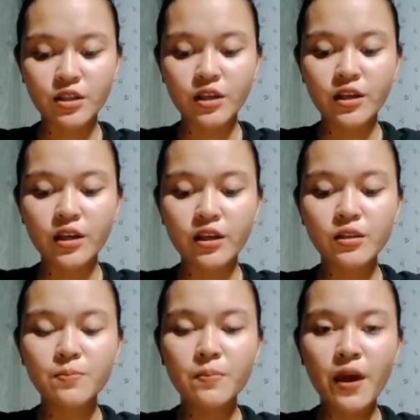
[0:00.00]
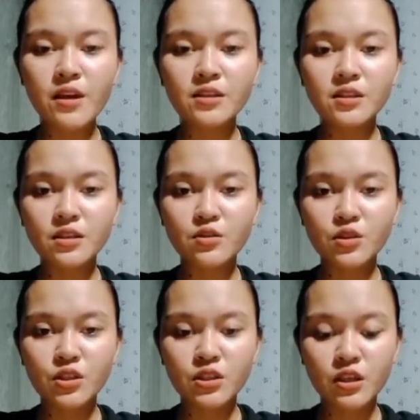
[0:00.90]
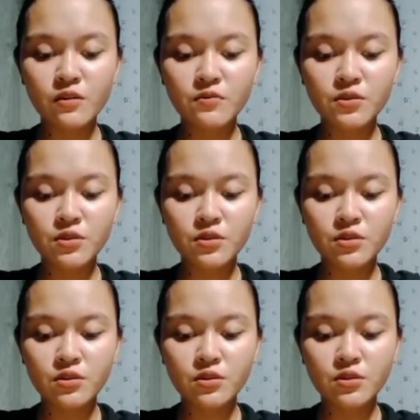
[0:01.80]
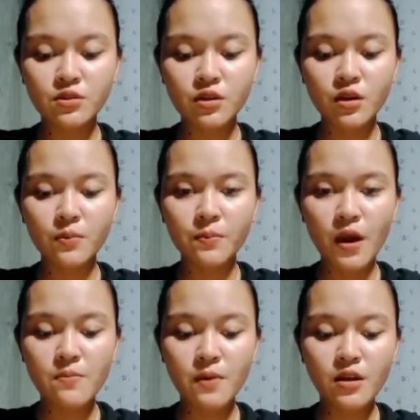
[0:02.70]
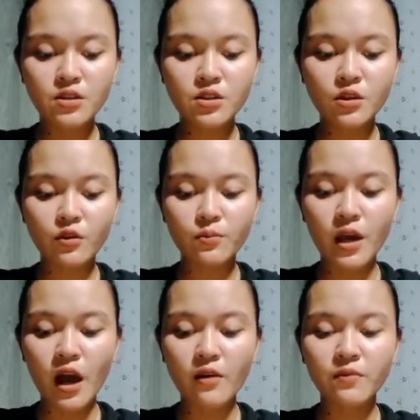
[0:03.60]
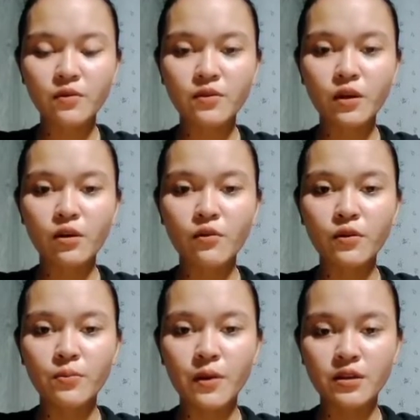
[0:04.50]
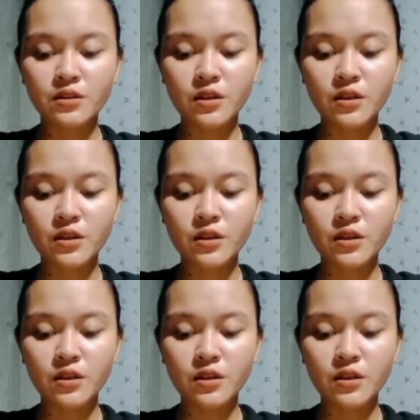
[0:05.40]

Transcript: it makes and receives payments on behalf of the government,